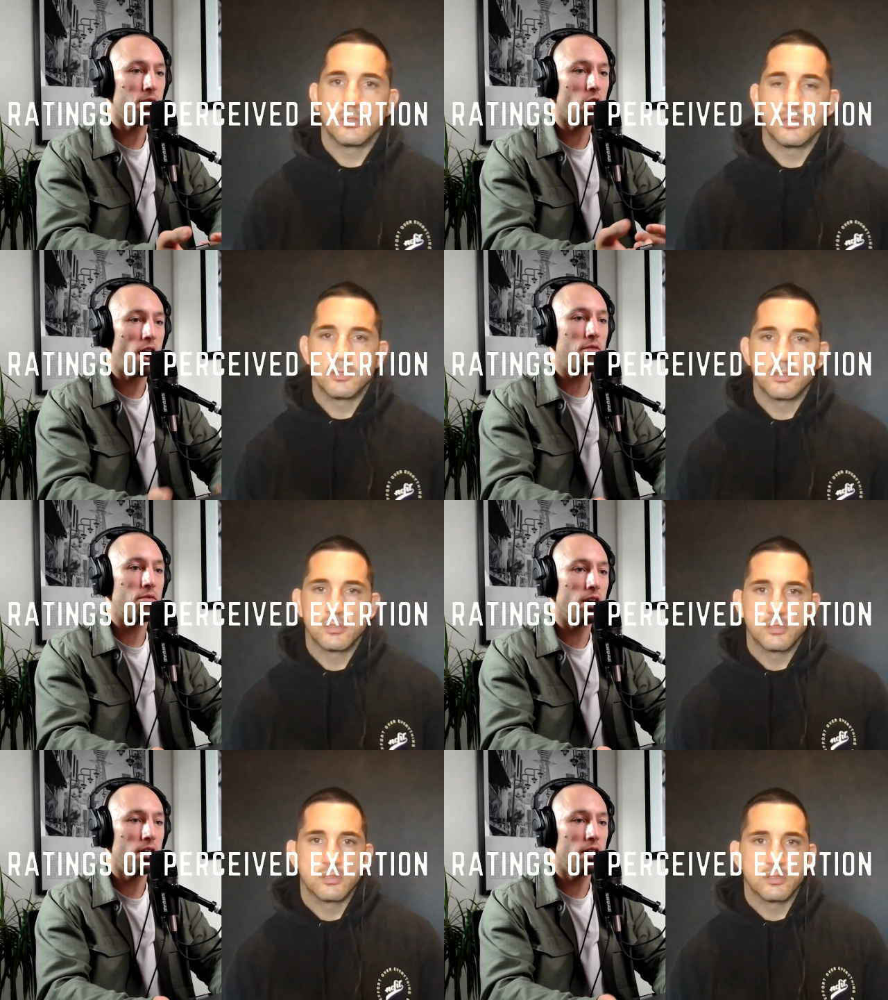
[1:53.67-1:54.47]
Speaker 1: of your
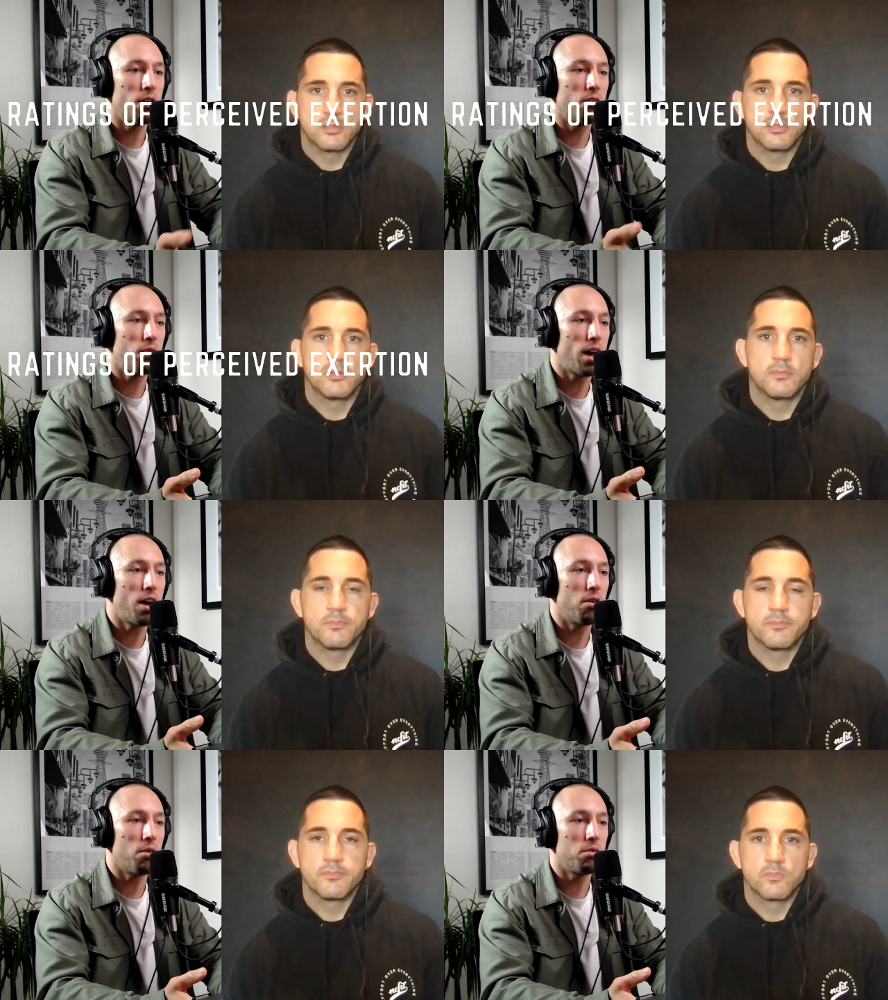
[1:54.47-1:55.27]
effort of
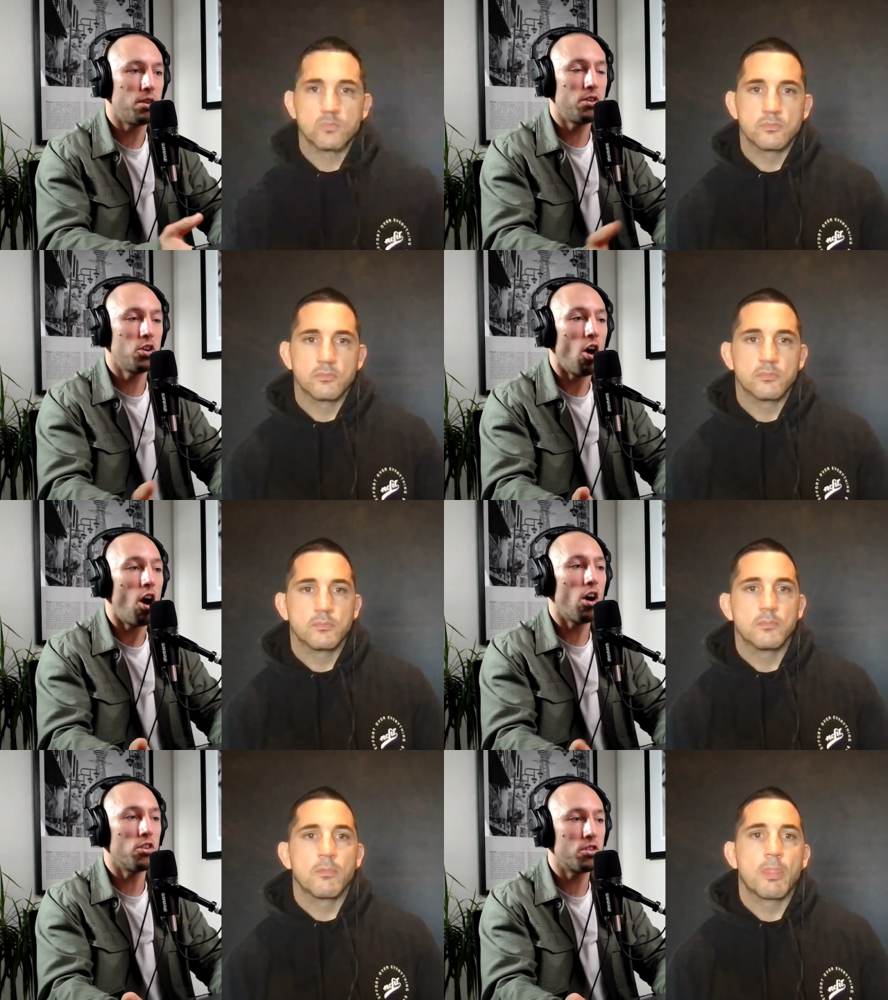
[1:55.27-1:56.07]
how
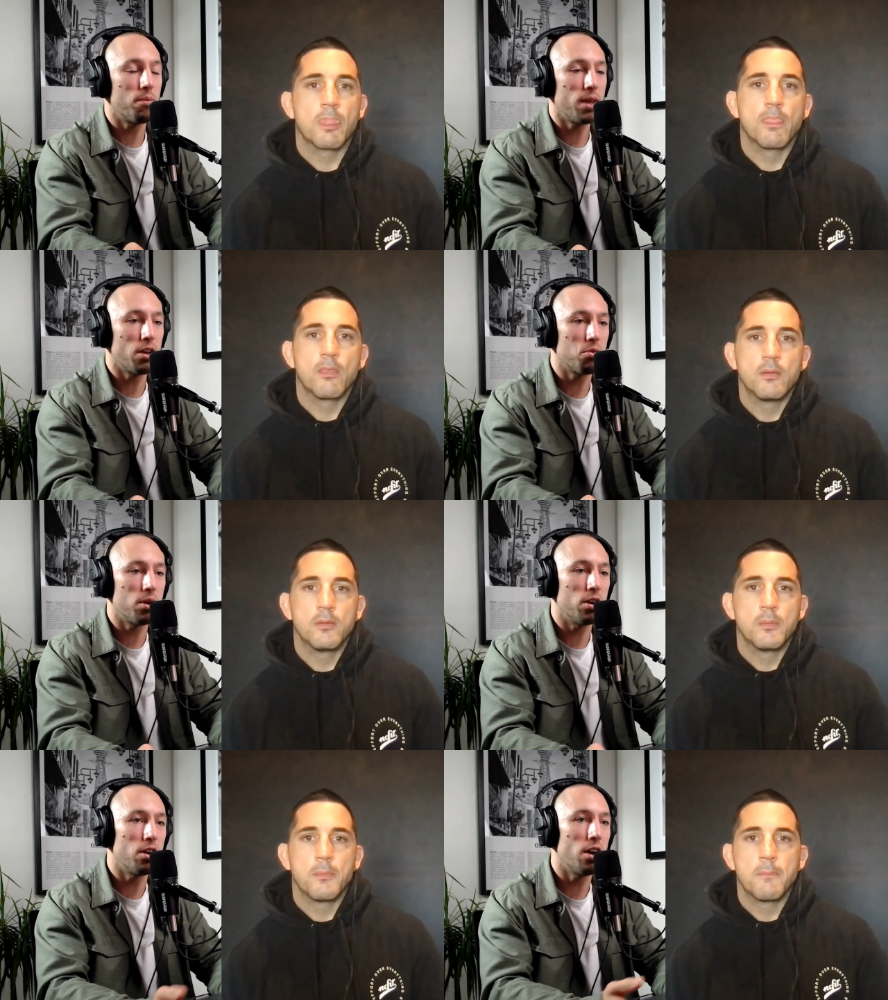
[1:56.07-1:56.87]
hard something is when
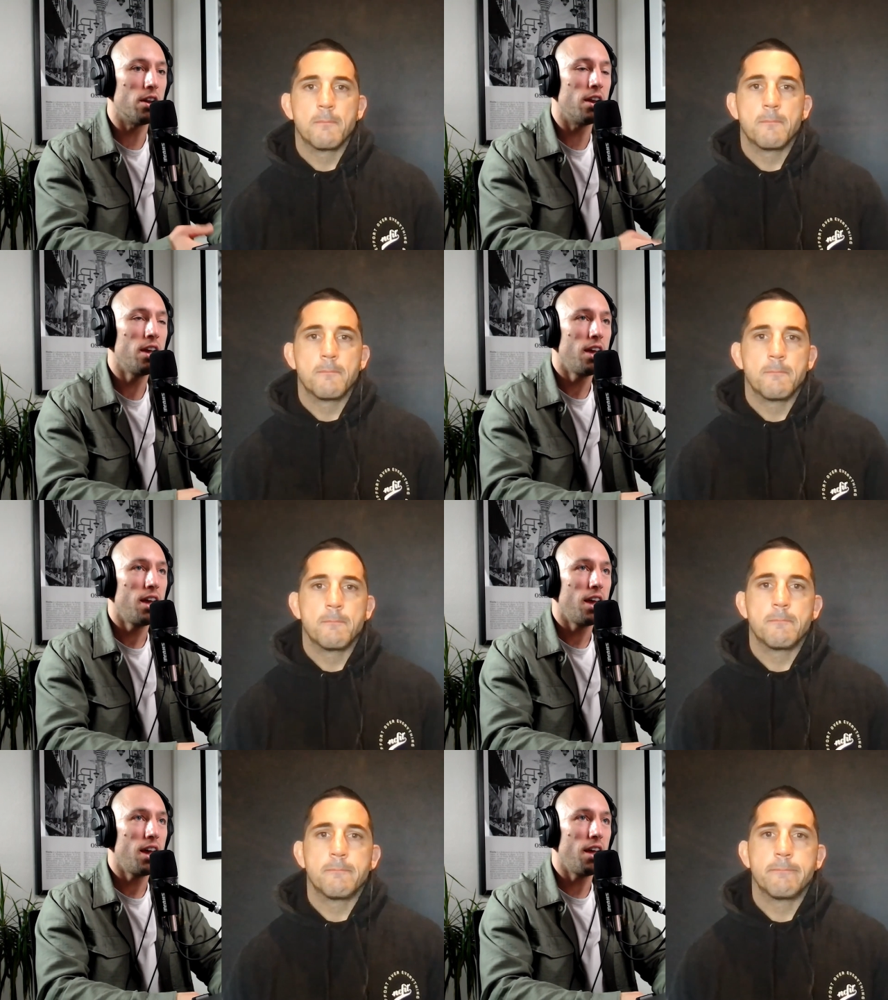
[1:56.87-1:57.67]
you're done
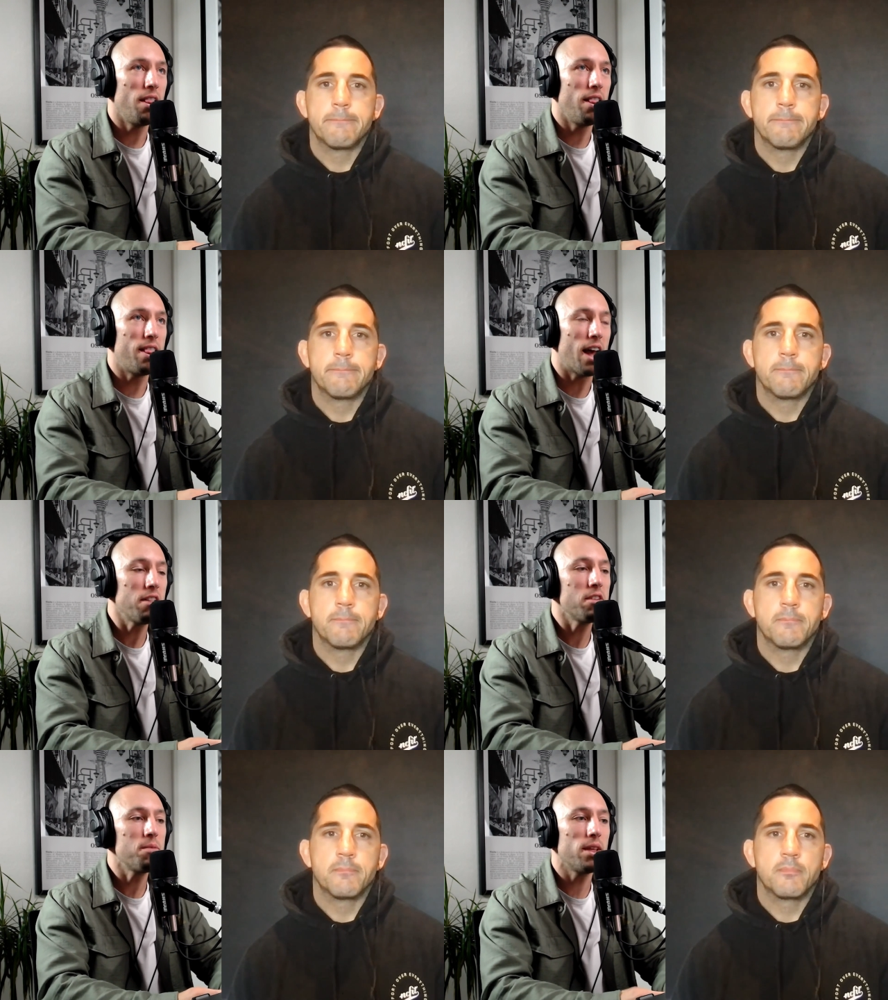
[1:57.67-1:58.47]

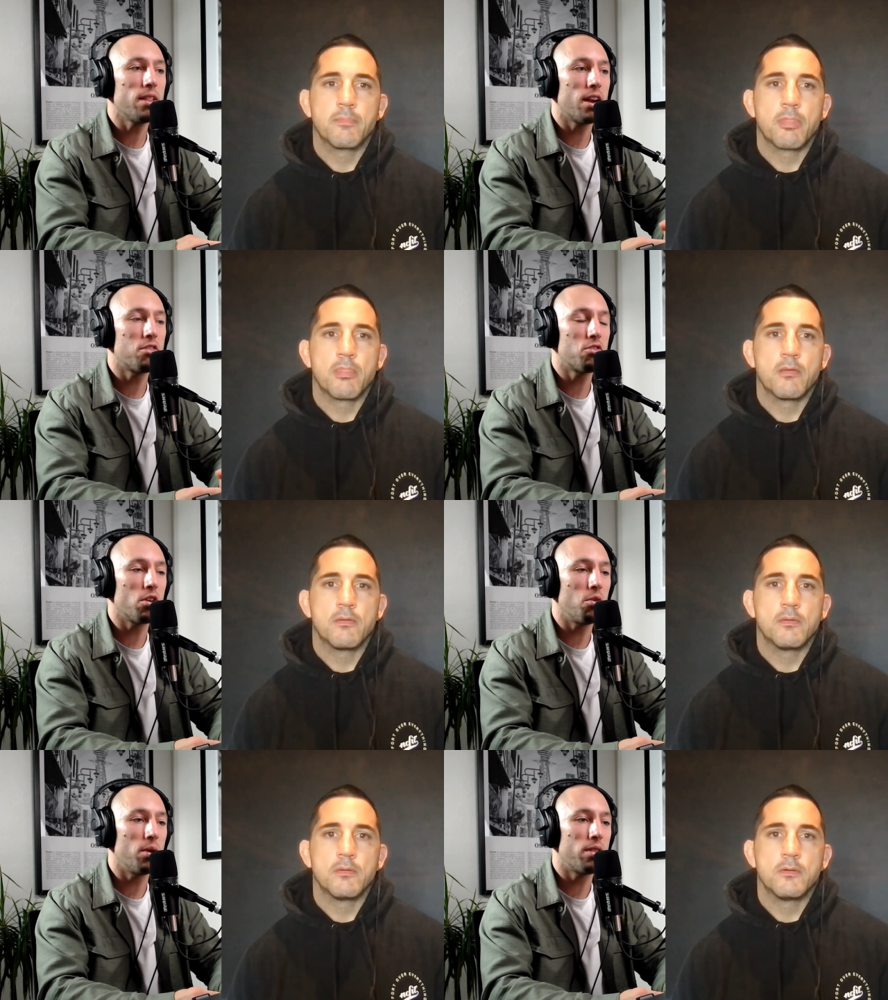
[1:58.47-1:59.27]
that's something that I
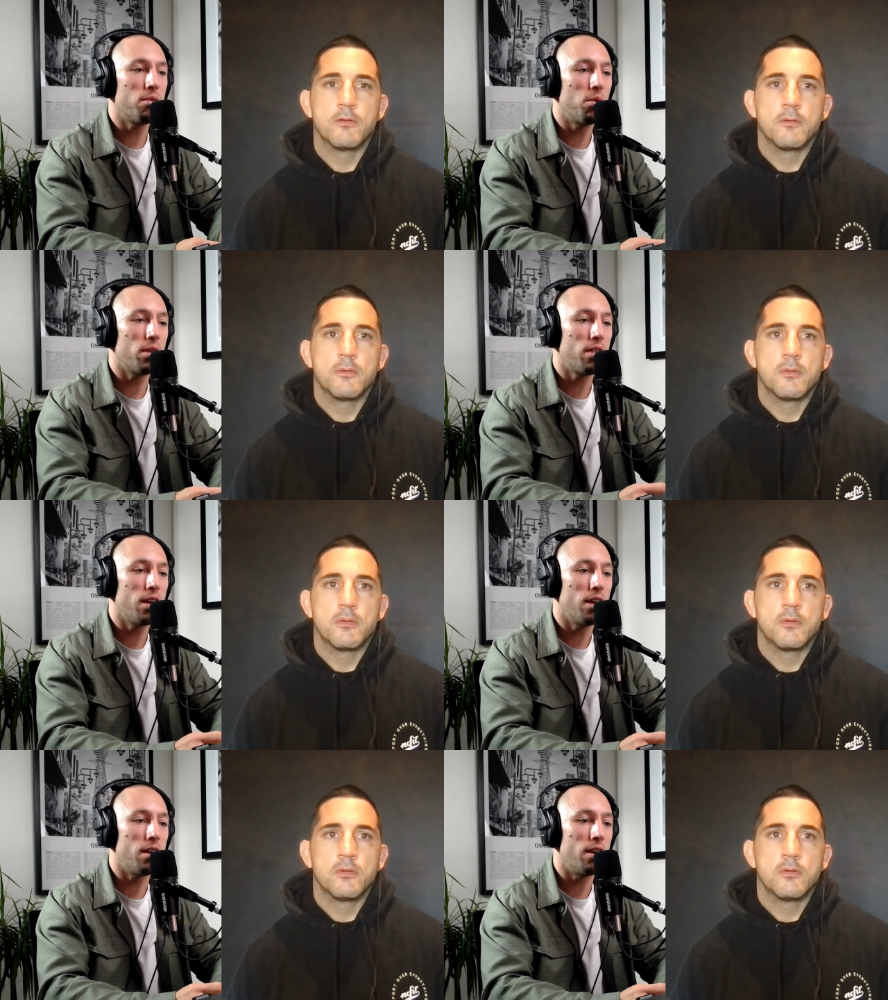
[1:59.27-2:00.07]
struggle with
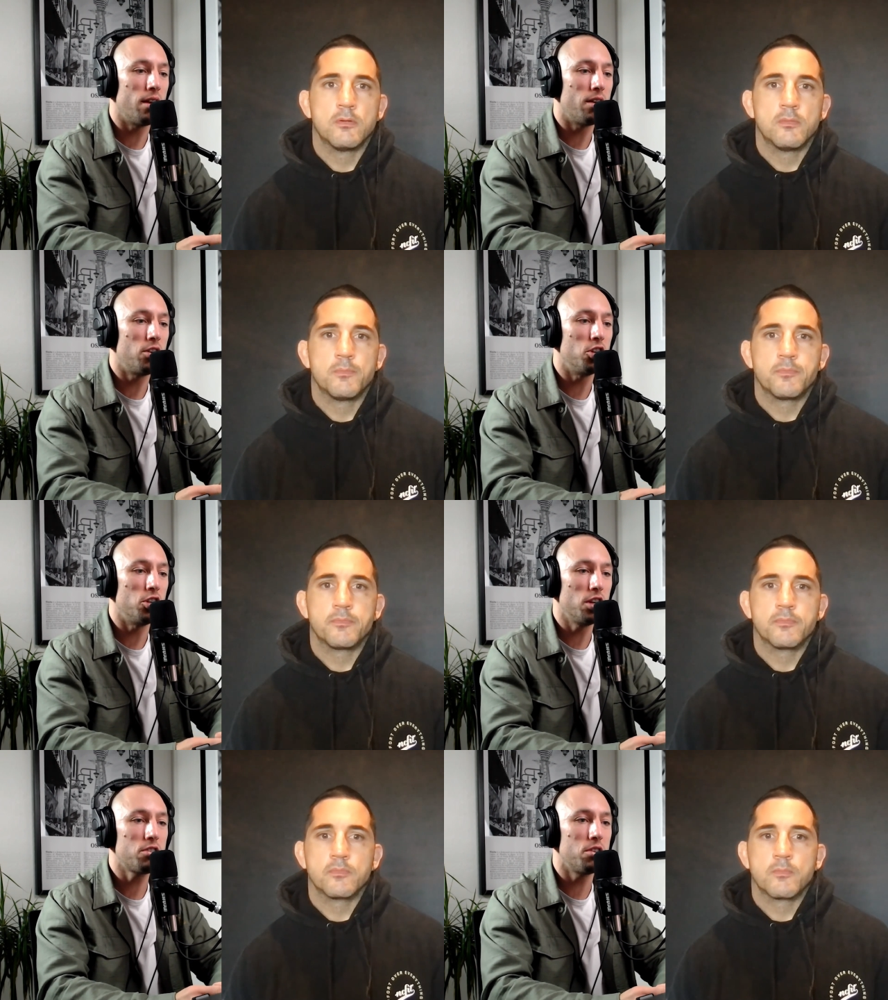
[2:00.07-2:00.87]
within
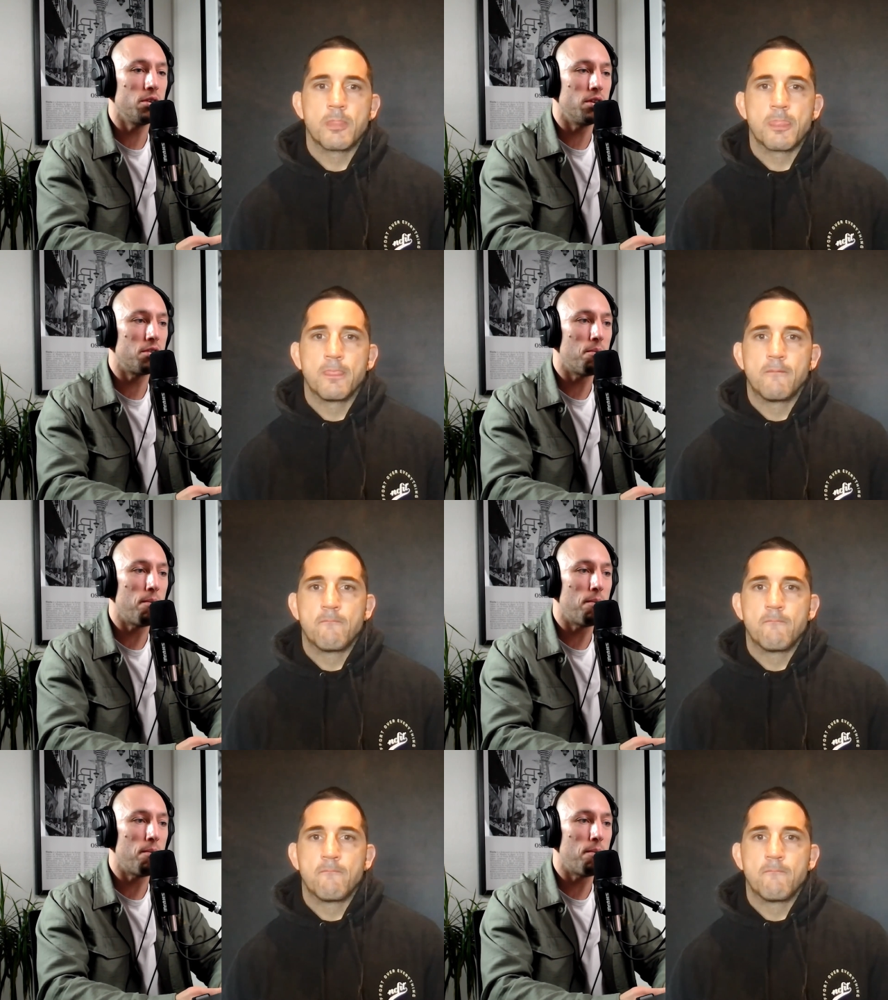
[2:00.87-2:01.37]
jujitsu is